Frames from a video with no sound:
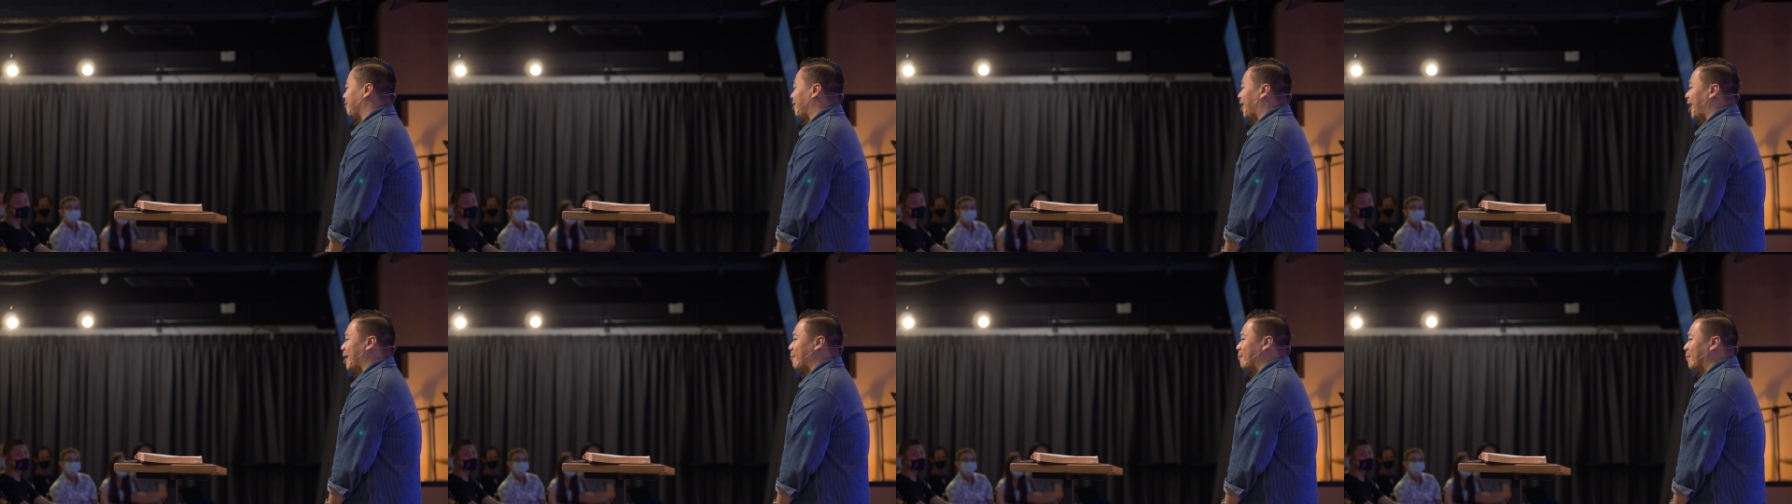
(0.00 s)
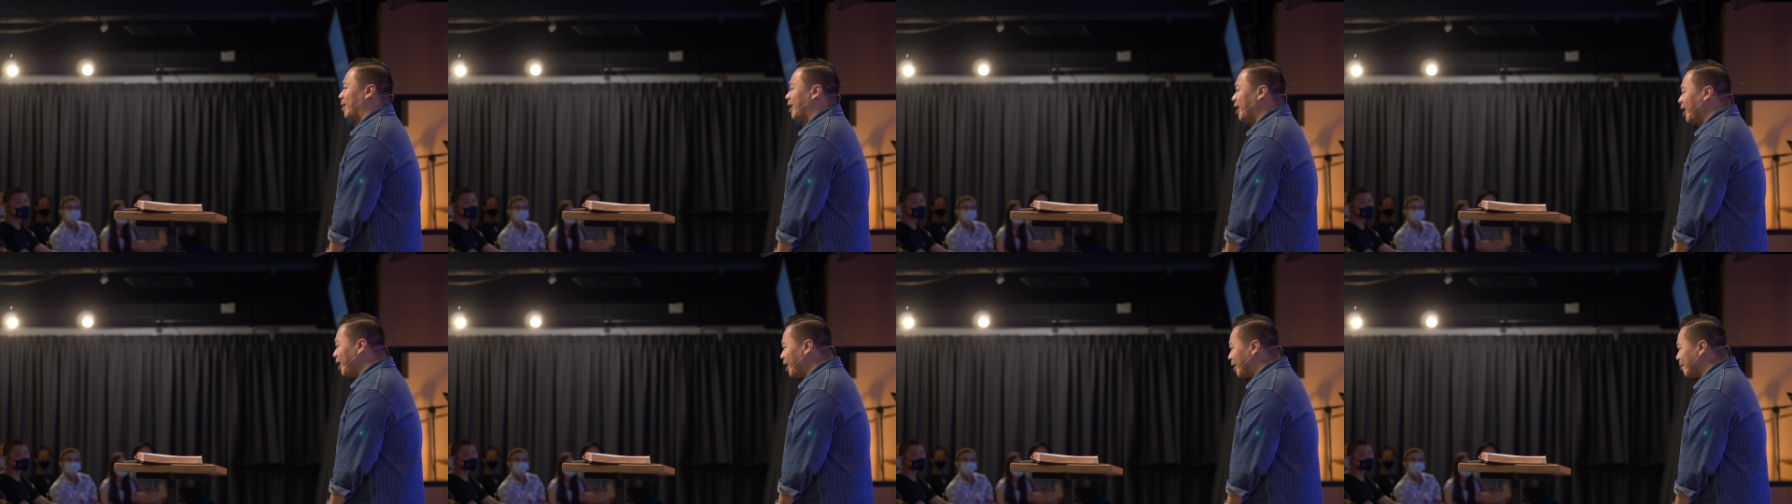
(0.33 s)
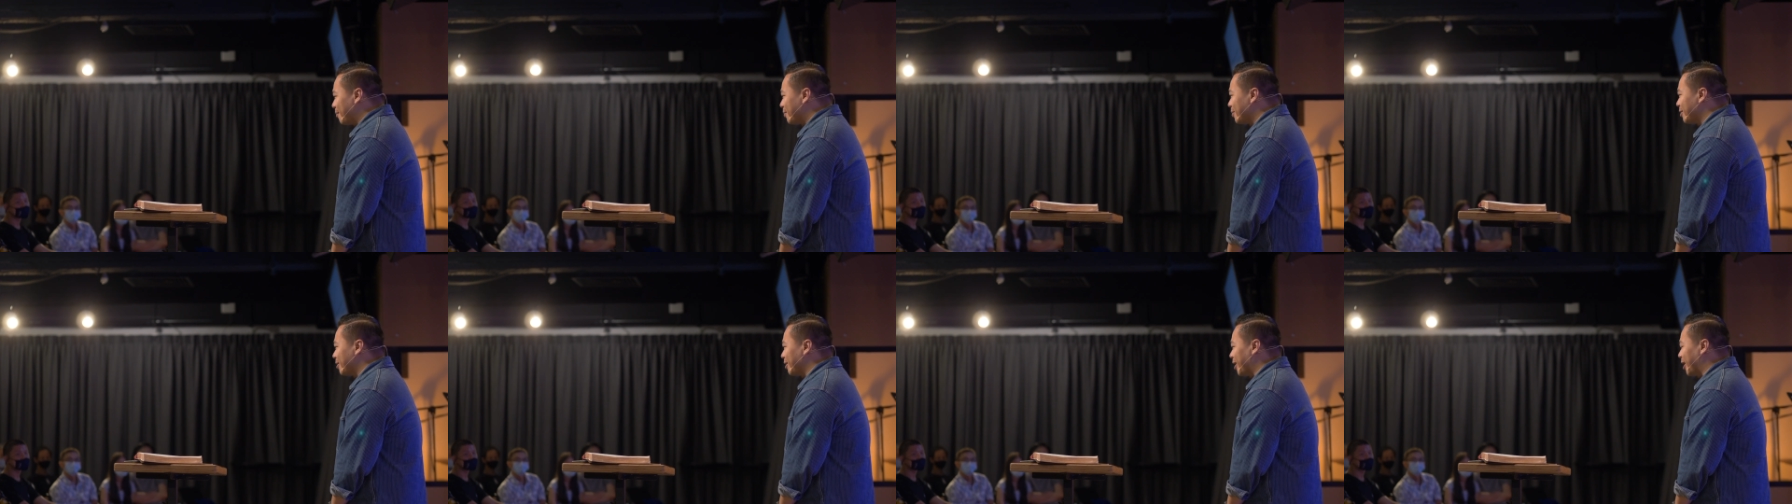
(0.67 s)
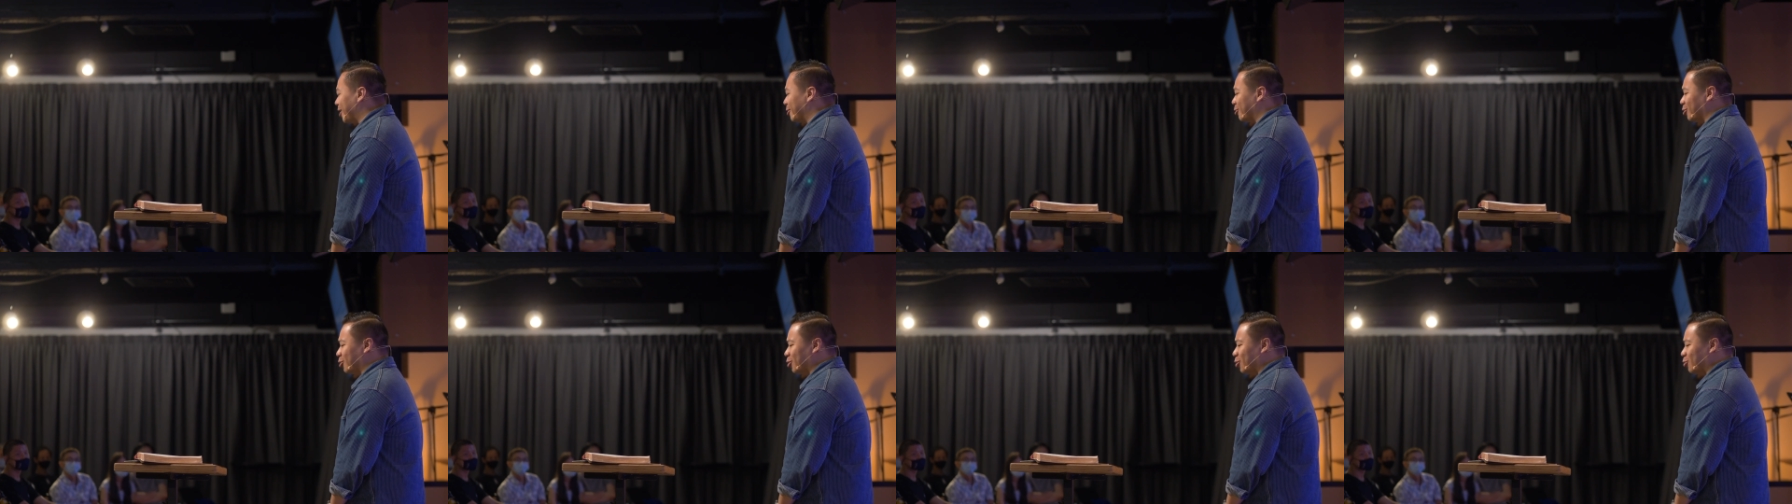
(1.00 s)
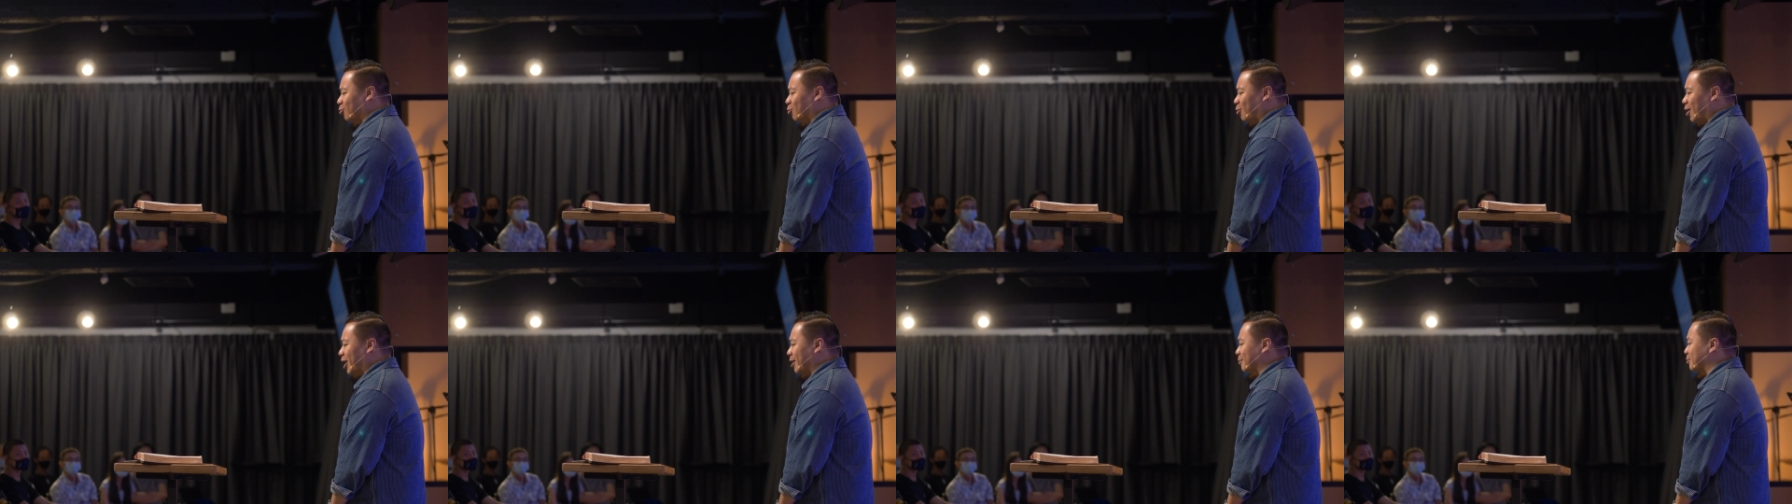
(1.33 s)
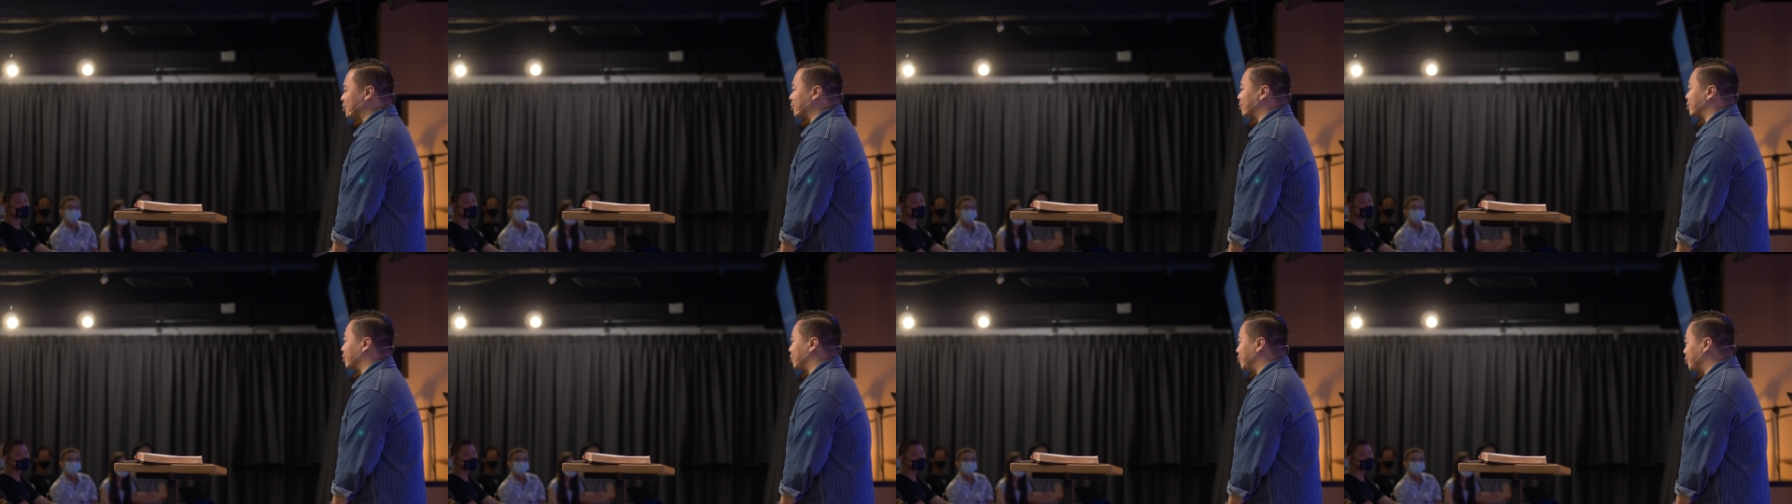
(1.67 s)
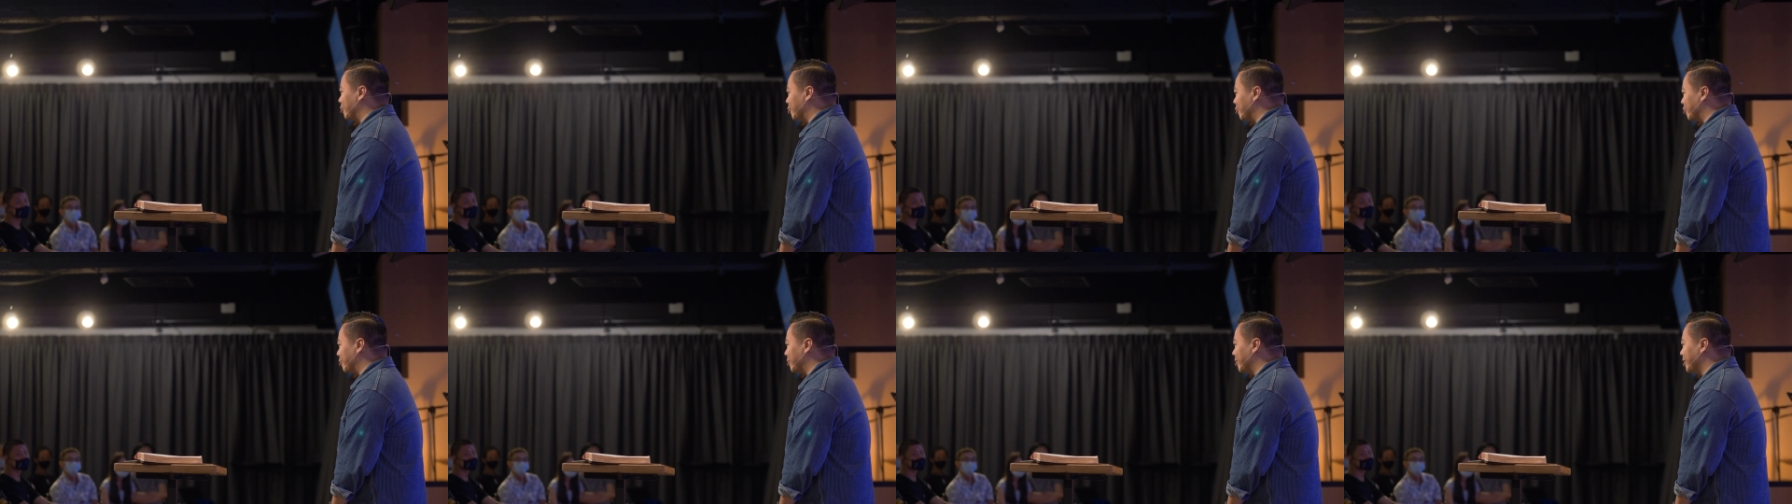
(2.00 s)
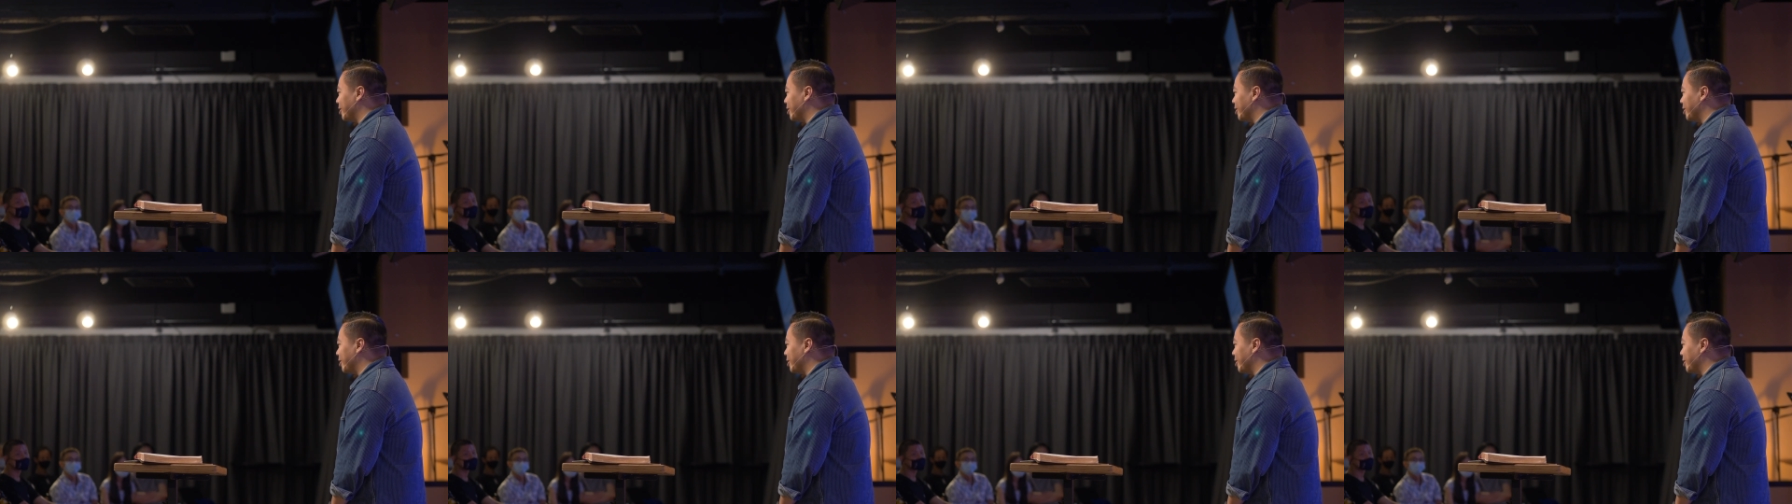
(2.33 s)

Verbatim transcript: I'm up. I don't know what I'm supposed to do.